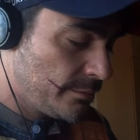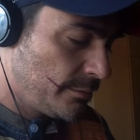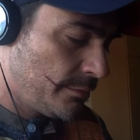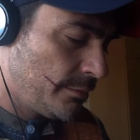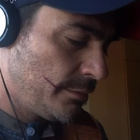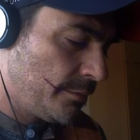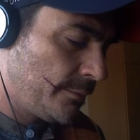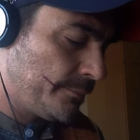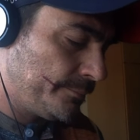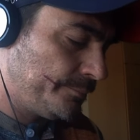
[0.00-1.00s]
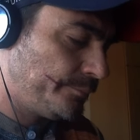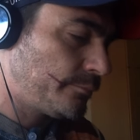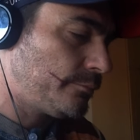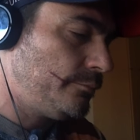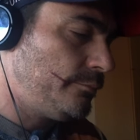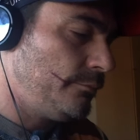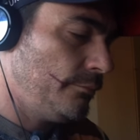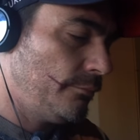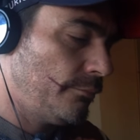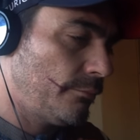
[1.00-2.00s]

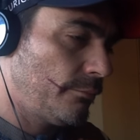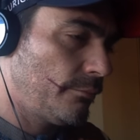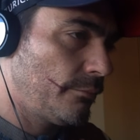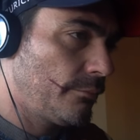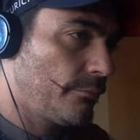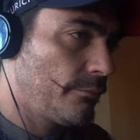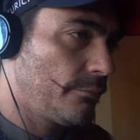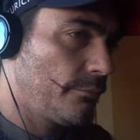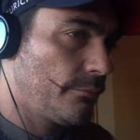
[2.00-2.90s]
No one is speaking in this clip.